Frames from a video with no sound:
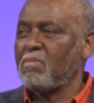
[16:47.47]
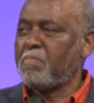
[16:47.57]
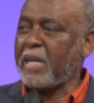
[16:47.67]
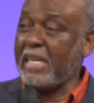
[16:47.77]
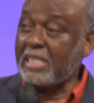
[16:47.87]

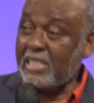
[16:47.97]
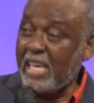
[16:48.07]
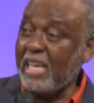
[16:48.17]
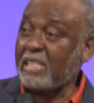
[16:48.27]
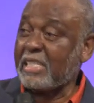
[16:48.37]
But he
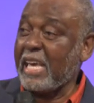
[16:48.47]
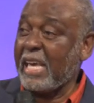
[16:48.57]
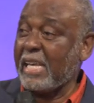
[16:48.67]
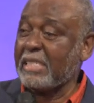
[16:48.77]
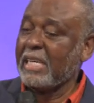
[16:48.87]
still
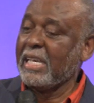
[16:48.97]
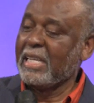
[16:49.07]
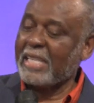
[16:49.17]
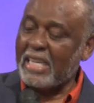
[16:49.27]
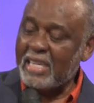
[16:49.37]
says,
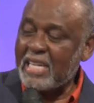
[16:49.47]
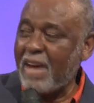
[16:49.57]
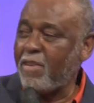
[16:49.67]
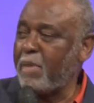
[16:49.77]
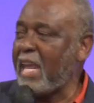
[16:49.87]
that the
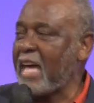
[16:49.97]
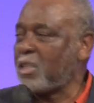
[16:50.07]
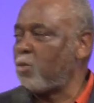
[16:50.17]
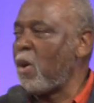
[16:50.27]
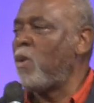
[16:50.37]
government has
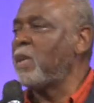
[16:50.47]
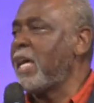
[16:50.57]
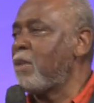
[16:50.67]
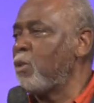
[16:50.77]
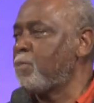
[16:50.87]
a role and
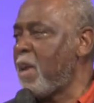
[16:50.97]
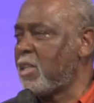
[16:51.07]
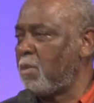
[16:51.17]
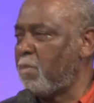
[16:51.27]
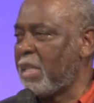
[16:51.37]
a
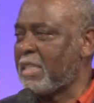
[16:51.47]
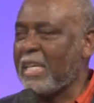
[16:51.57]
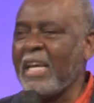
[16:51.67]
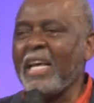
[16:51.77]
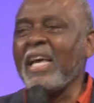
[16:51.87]
responsibility.
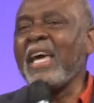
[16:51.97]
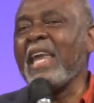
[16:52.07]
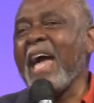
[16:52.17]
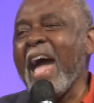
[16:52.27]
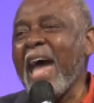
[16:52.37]

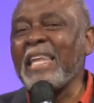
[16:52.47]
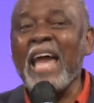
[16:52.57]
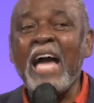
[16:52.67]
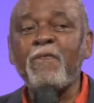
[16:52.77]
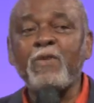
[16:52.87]
And our
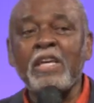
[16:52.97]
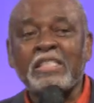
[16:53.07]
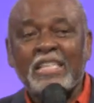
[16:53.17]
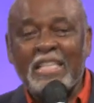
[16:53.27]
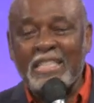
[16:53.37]
life is
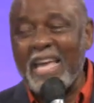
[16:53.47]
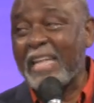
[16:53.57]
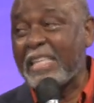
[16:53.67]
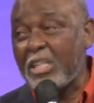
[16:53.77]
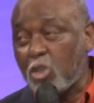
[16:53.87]

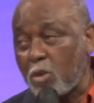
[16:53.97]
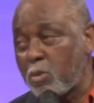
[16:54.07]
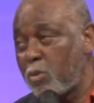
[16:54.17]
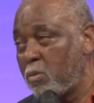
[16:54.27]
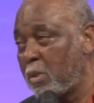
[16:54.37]
connected
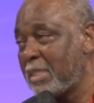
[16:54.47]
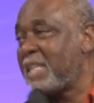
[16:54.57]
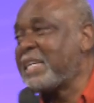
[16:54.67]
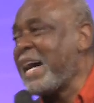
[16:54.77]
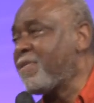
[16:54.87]
to the
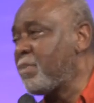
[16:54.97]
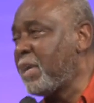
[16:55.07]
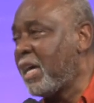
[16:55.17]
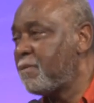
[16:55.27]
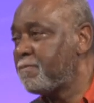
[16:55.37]
government.